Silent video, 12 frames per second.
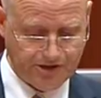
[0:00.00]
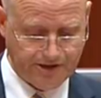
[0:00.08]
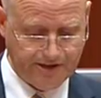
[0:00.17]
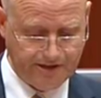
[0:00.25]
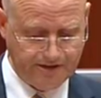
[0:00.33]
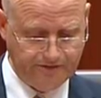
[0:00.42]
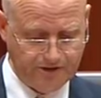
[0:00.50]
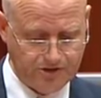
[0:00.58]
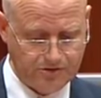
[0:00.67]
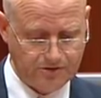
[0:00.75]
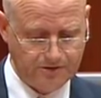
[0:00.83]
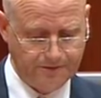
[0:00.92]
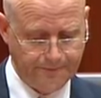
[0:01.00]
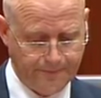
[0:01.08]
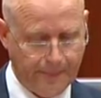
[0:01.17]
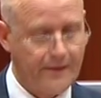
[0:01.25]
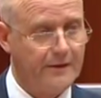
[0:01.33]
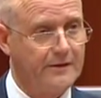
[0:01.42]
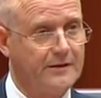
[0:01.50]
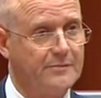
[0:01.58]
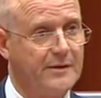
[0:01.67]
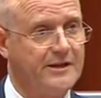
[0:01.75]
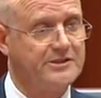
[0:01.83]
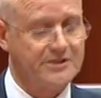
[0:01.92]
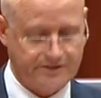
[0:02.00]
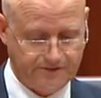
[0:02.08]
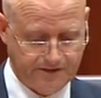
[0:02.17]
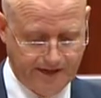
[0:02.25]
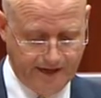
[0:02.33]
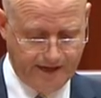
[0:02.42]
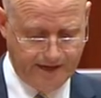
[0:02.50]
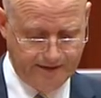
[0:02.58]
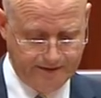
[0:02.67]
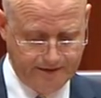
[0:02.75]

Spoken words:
on an individual on the basis of colour,